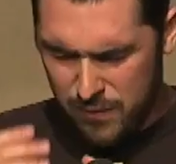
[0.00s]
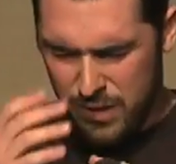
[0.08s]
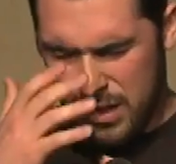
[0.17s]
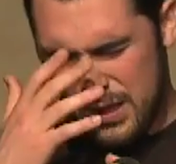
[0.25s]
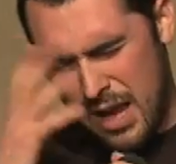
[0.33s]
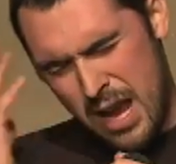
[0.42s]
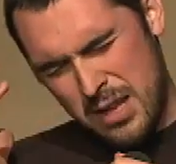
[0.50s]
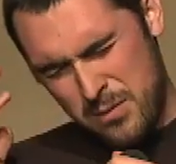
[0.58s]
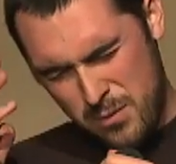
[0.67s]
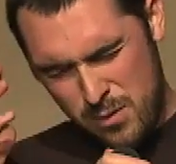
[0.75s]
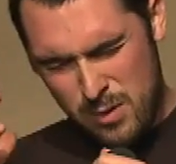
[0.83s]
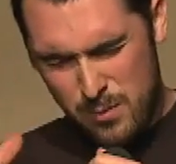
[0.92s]
and its eyes were
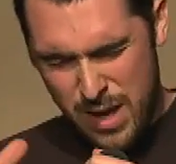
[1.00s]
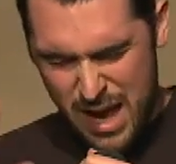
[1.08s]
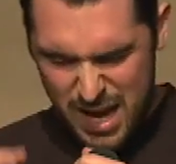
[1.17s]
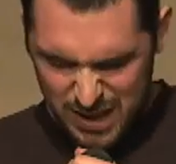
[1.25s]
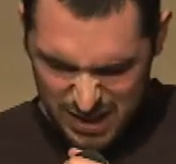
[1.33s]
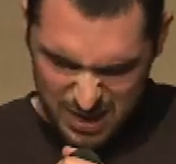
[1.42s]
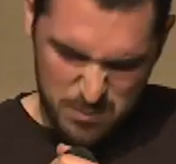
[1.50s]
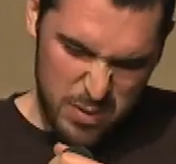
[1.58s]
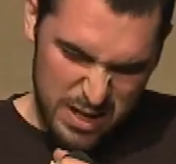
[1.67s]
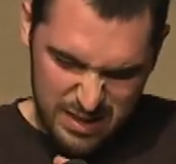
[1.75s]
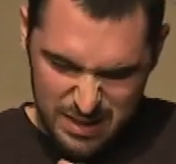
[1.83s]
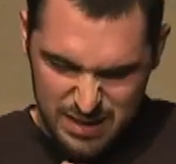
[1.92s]
rolled back, and it had
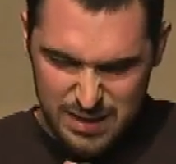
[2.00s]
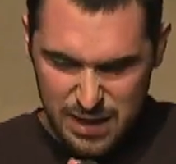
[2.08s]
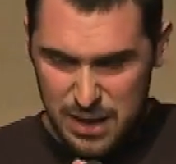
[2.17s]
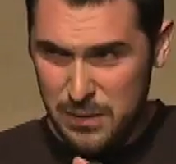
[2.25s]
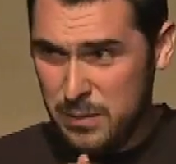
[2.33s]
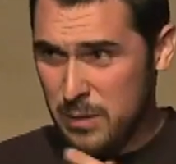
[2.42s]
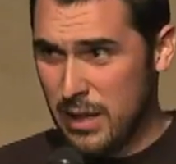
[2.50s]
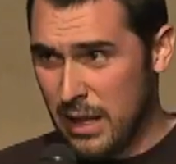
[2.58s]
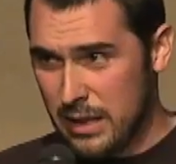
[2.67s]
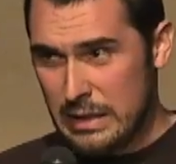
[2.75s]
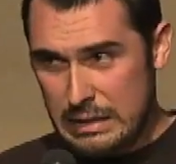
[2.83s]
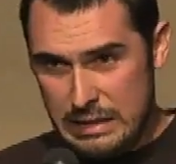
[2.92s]
pissed itself, and we're like,
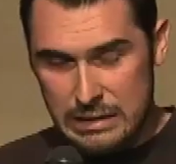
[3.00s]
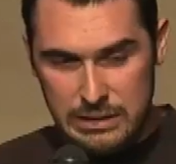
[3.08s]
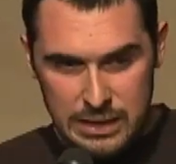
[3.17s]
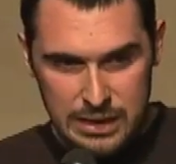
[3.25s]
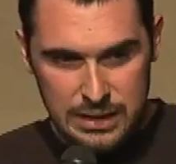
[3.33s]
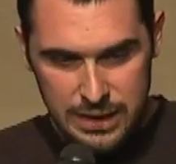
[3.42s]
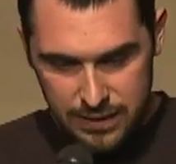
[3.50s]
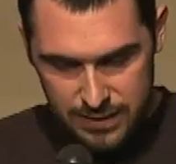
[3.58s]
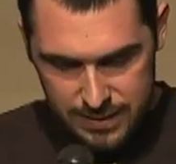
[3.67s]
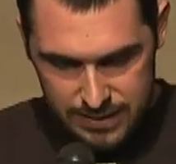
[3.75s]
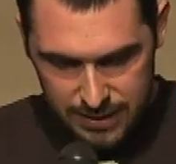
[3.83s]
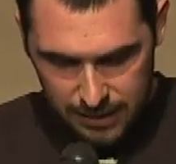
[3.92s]
ooh, we gotta kill
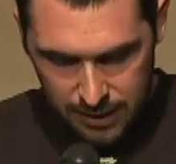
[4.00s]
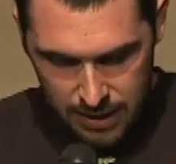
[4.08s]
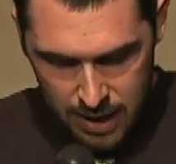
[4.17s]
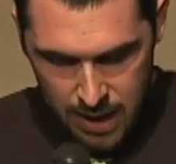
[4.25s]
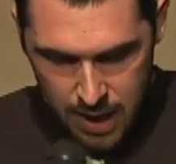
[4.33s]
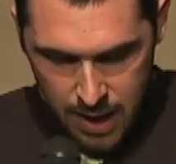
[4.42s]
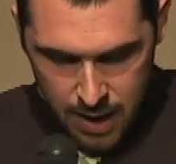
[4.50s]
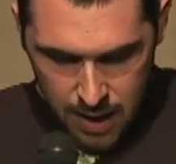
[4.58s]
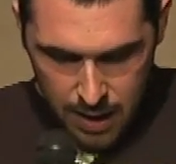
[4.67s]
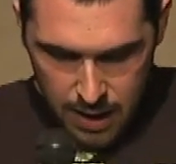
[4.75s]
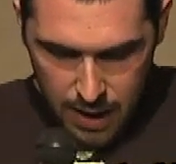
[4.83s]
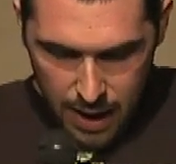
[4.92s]
this thing.
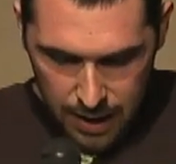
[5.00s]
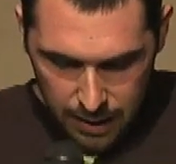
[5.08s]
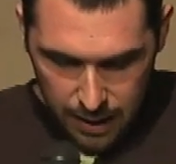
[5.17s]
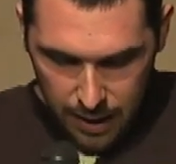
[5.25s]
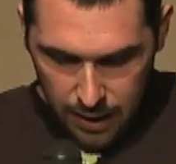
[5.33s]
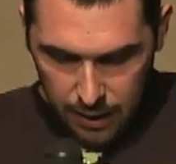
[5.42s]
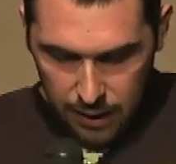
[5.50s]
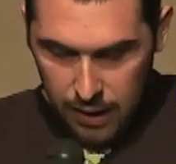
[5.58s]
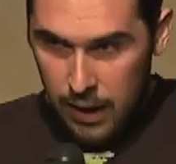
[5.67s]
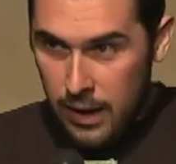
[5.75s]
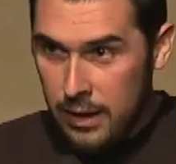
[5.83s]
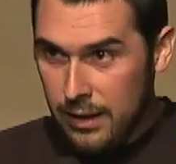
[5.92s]
And
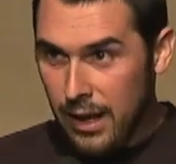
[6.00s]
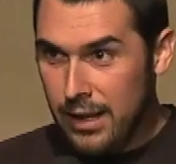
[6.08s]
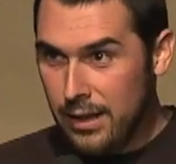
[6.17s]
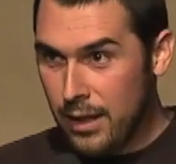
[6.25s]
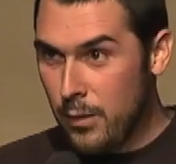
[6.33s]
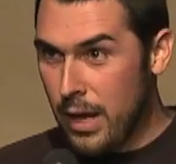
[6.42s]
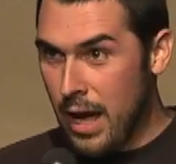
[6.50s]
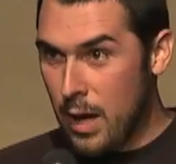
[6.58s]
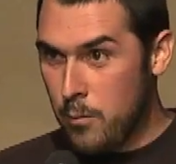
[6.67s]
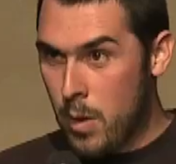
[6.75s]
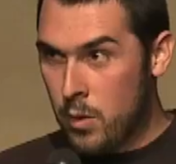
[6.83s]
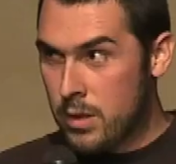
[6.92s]
luckily we had
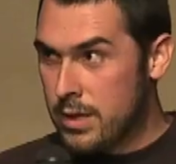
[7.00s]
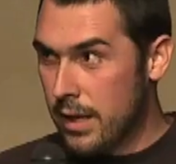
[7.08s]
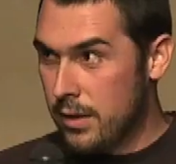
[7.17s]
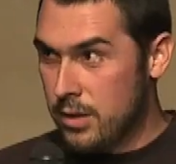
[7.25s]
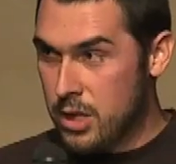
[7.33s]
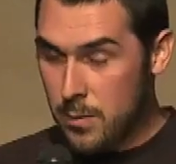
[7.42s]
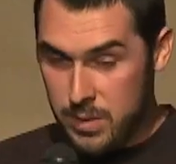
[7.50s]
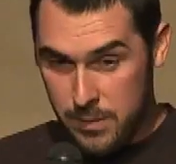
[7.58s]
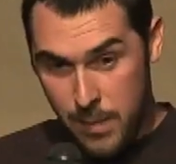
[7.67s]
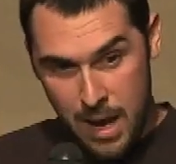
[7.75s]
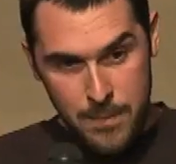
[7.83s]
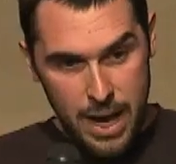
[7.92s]
motorcycle jumps in
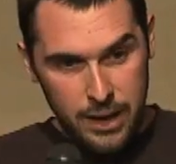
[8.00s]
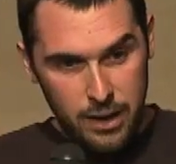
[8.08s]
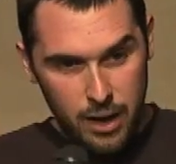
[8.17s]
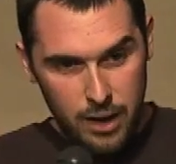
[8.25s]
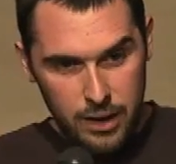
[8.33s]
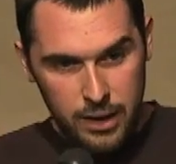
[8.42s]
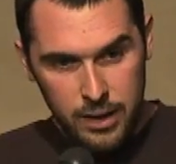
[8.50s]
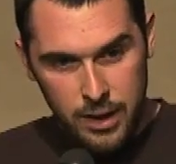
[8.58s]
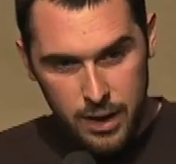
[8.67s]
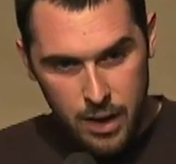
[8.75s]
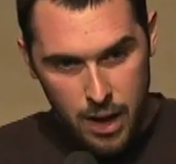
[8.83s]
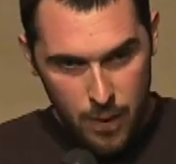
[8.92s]
my backyard
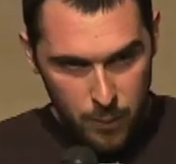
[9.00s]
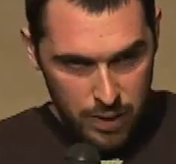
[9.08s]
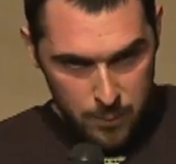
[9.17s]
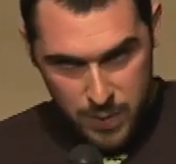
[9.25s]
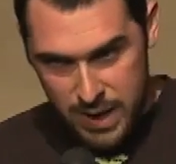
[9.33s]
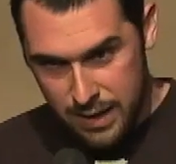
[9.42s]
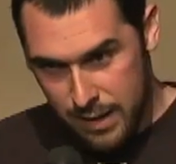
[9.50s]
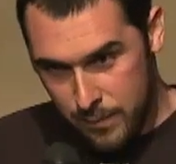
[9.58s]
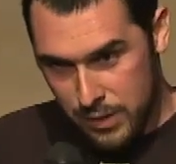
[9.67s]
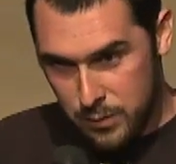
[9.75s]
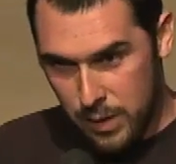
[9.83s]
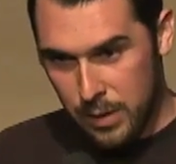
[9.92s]
with a pit in
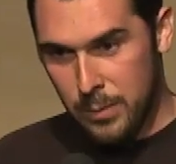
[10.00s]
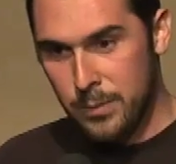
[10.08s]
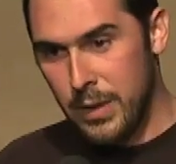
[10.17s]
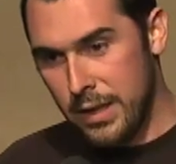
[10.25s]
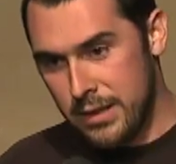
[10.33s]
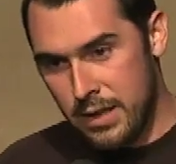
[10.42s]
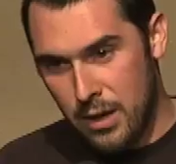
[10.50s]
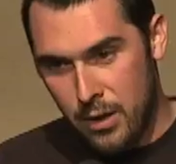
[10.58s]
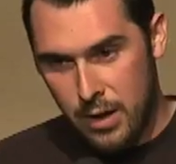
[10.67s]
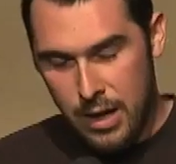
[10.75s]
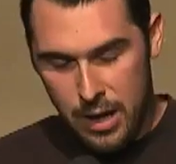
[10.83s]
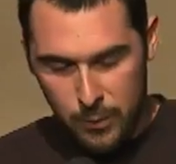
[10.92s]
between them. And
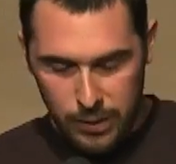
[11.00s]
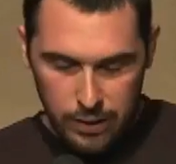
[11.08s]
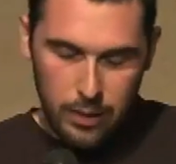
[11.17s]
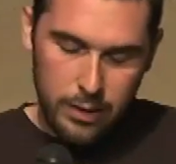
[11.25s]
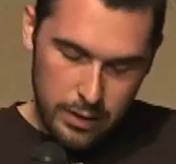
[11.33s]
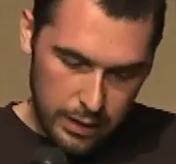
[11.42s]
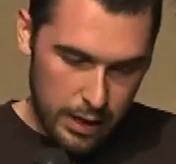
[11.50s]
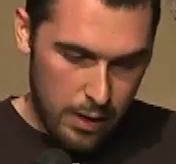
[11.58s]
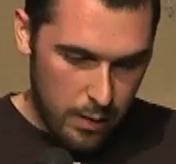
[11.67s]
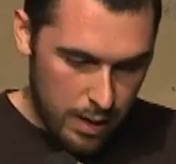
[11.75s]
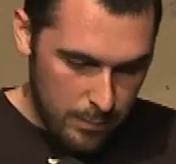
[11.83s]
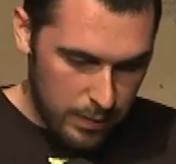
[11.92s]
so we loaded the
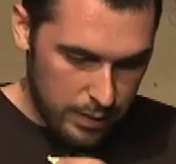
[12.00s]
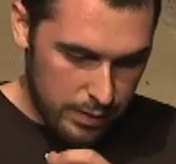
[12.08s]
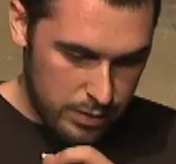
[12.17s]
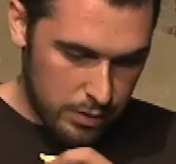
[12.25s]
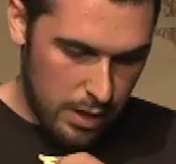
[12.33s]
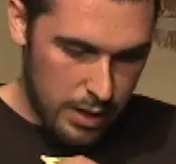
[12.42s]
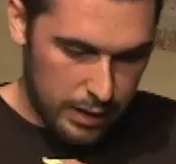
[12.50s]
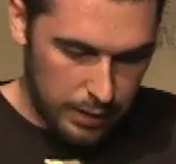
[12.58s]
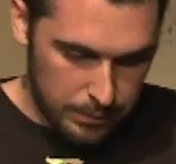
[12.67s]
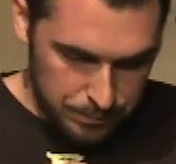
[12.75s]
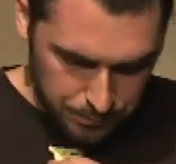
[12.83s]
goat up into the truck and